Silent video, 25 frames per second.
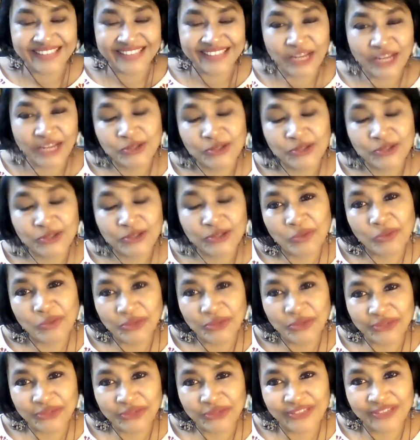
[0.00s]
That was so
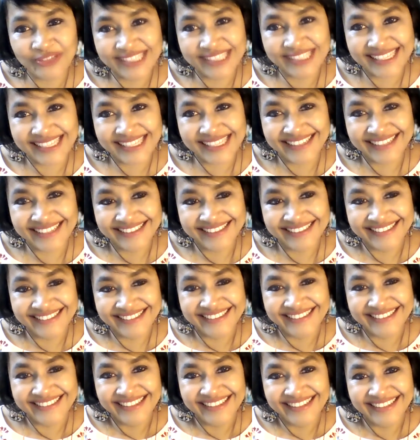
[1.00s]
beautifully said.
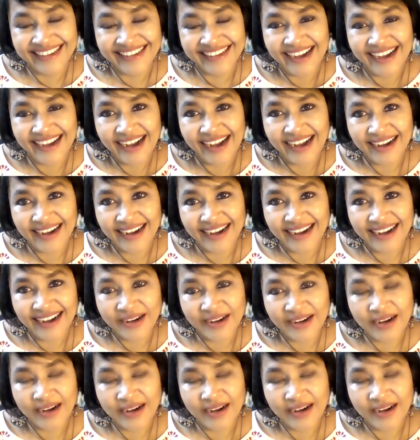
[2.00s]
Thank you.